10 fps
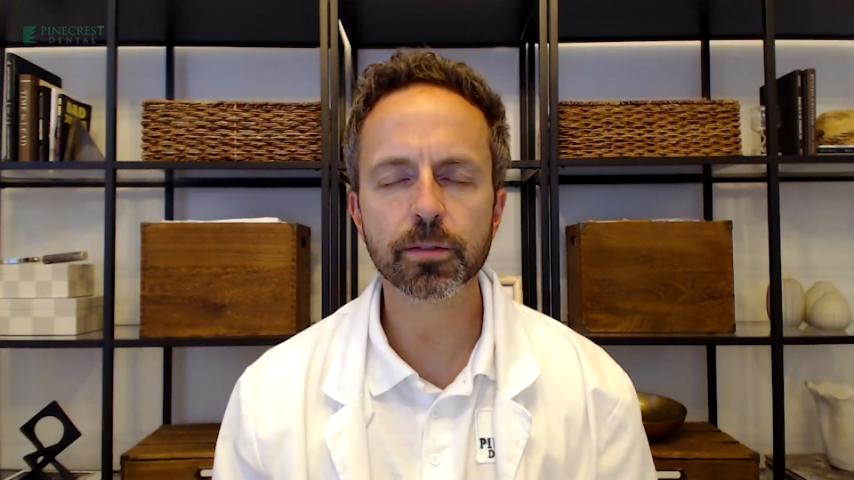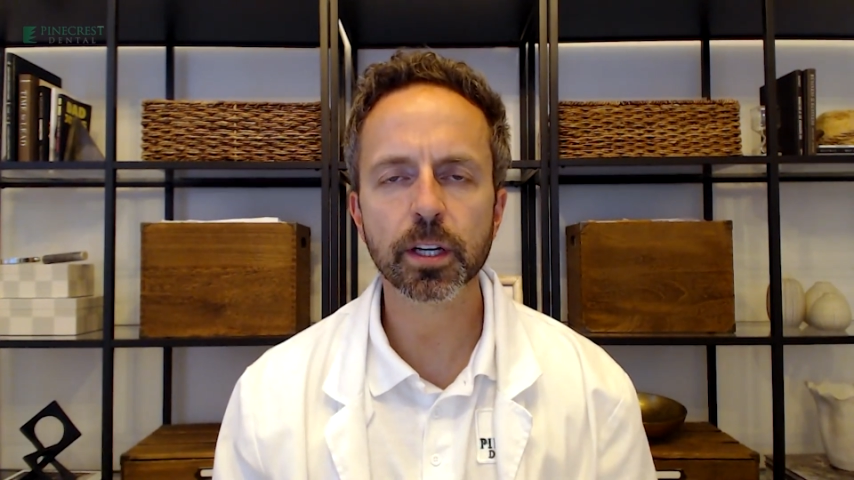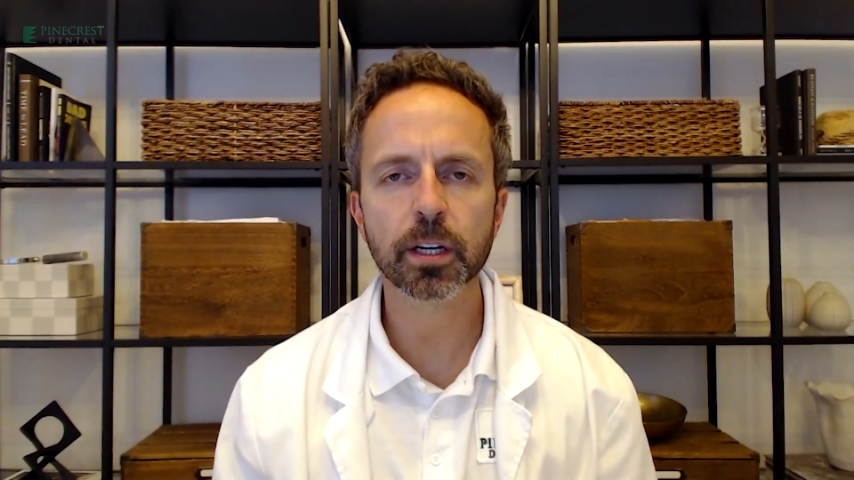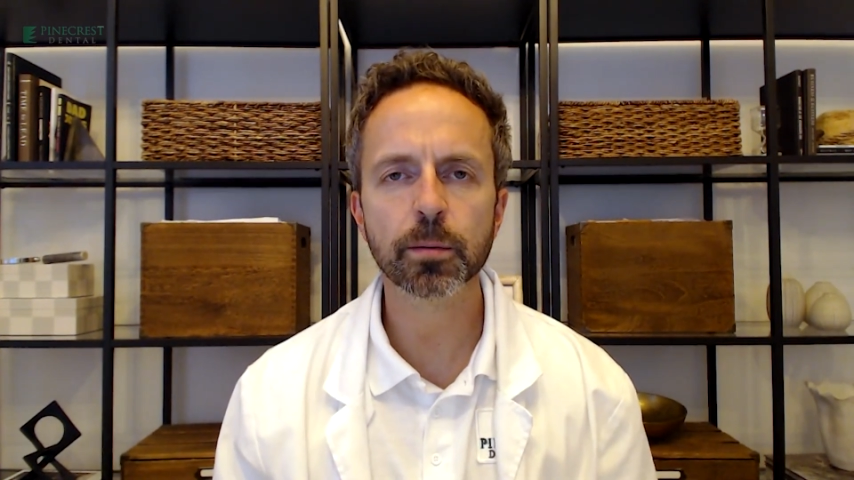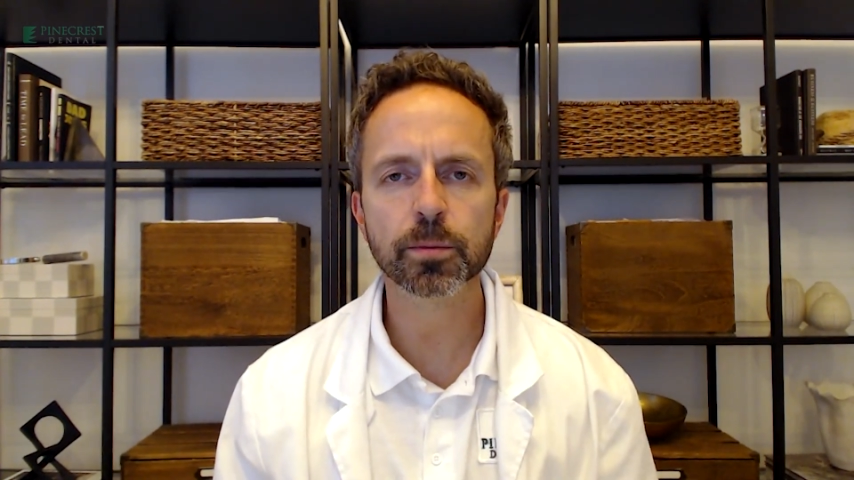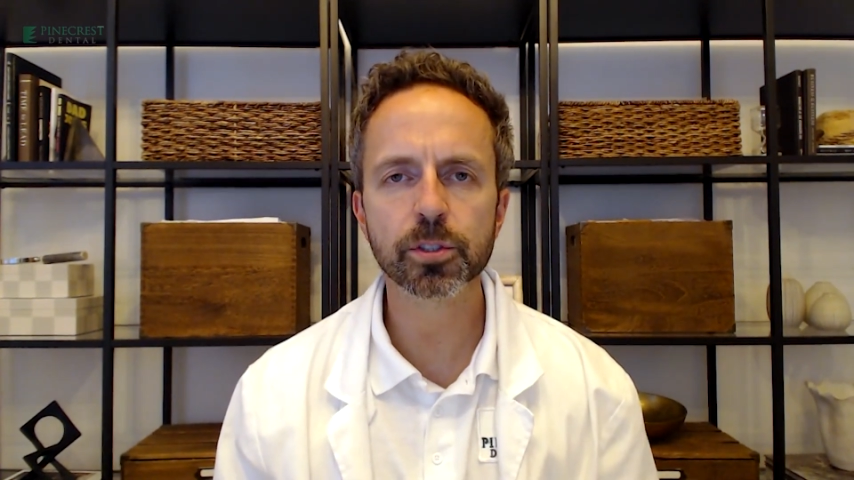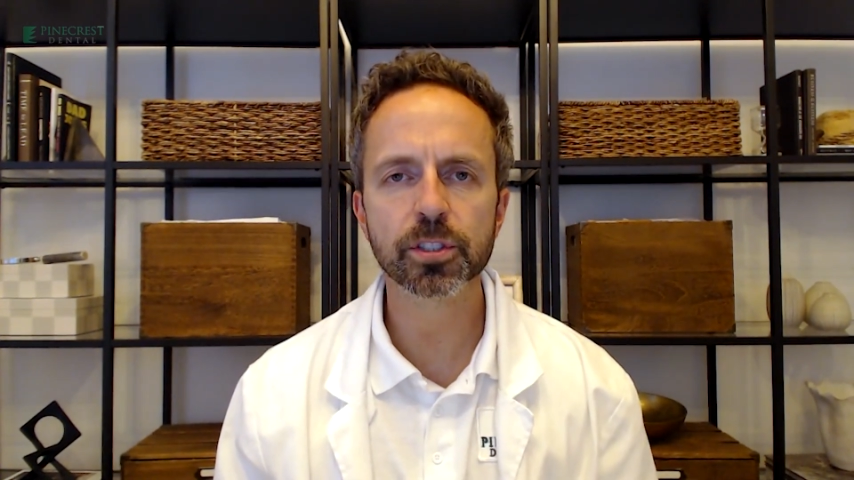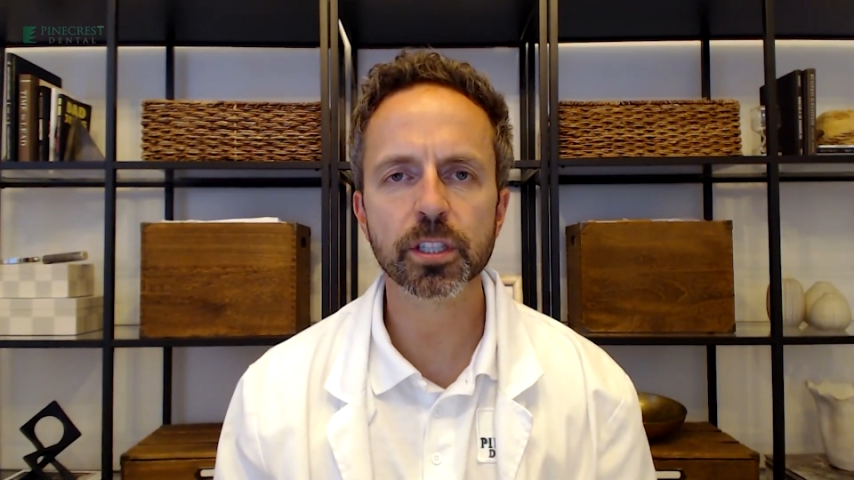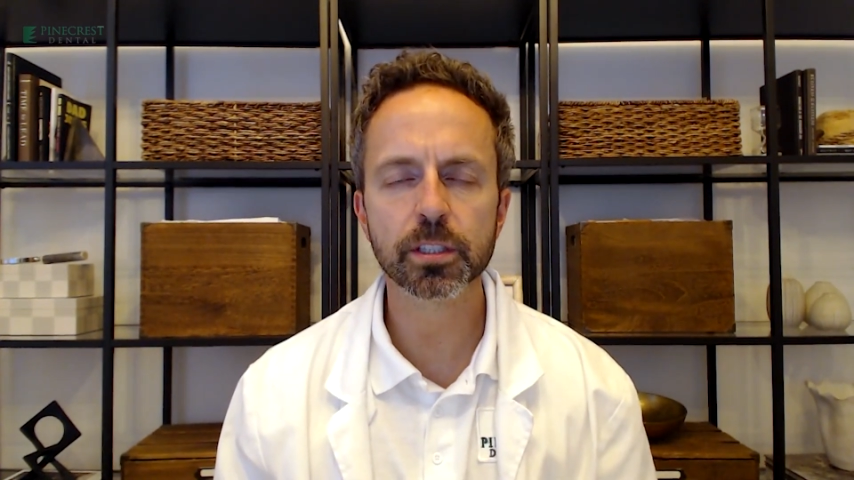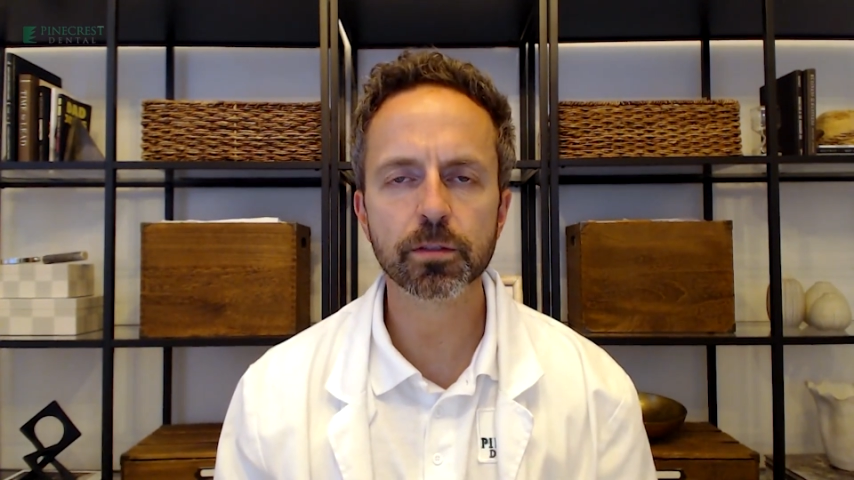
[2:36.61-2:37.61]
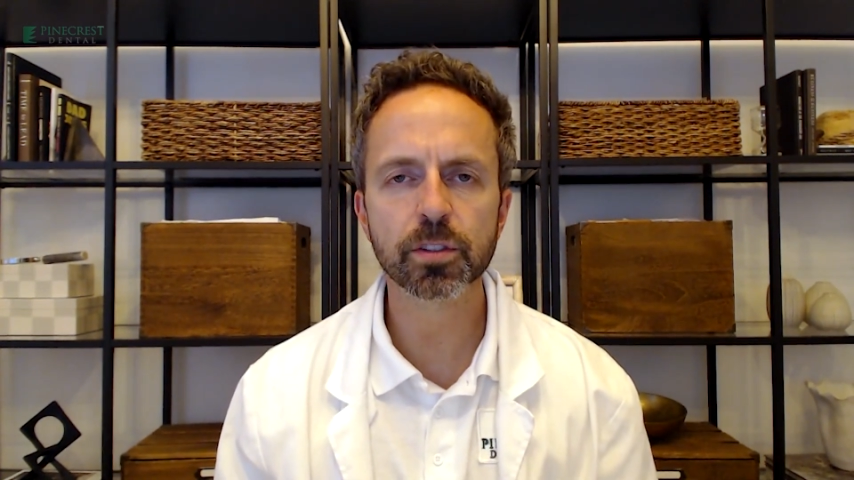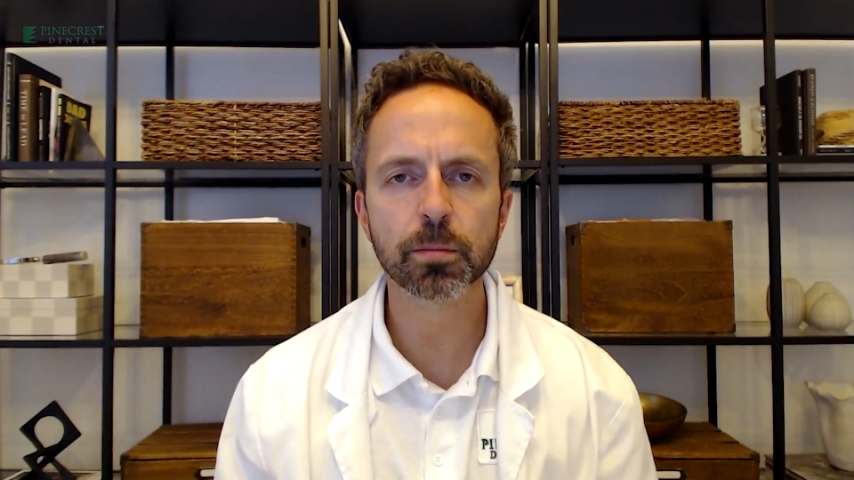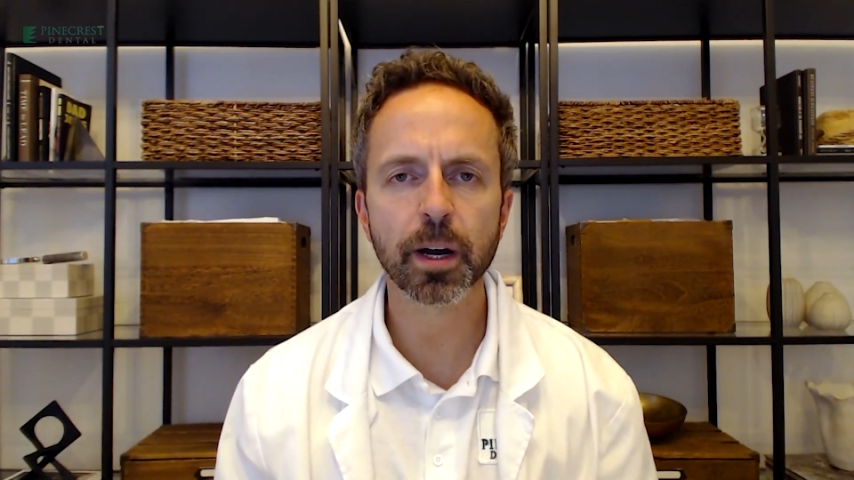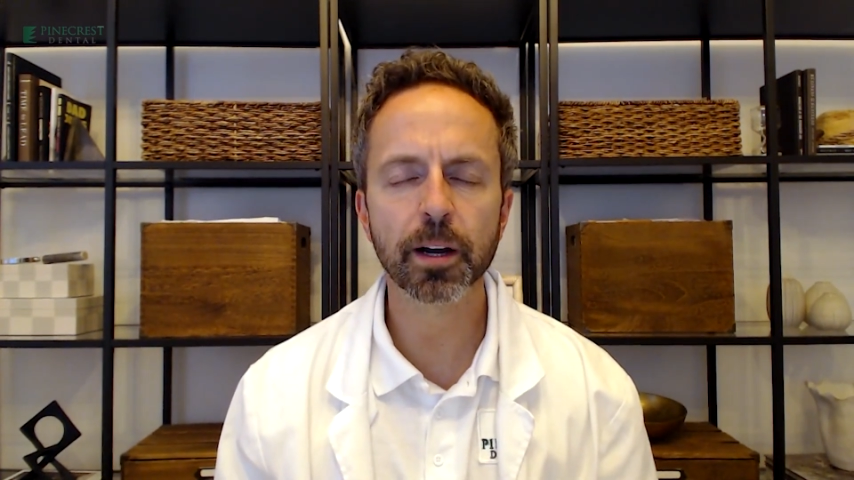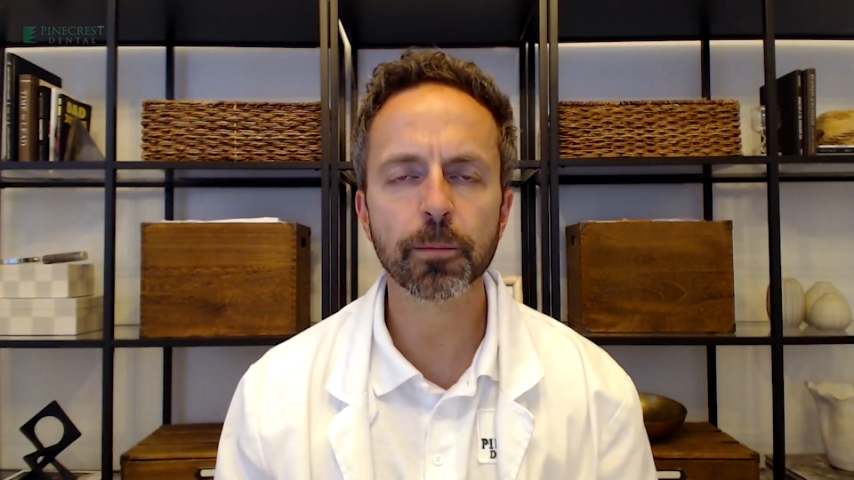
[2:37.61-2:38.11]
gums or sensitive
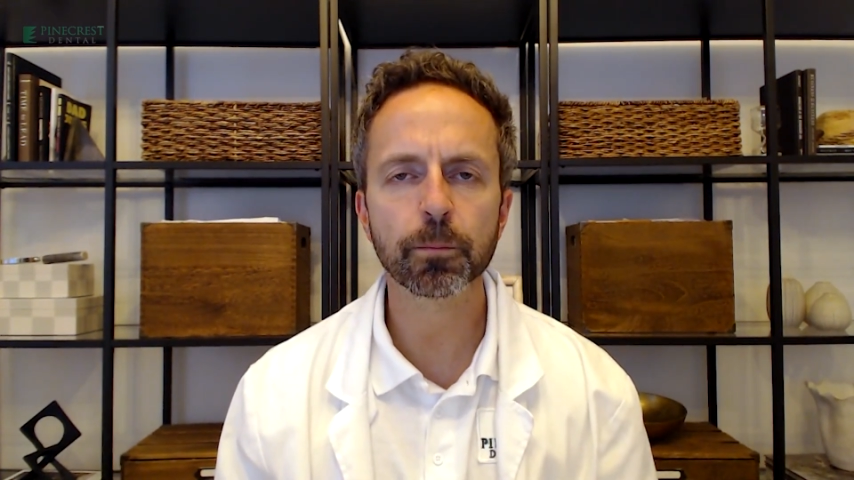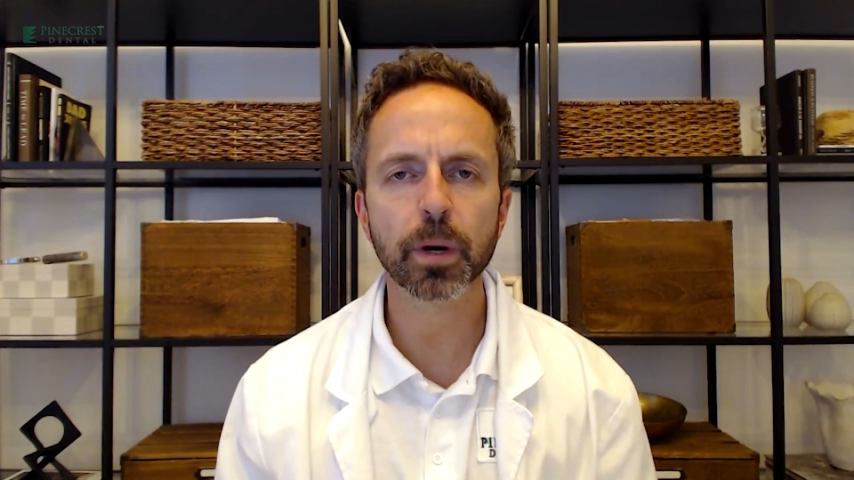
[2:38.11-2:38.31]
smile,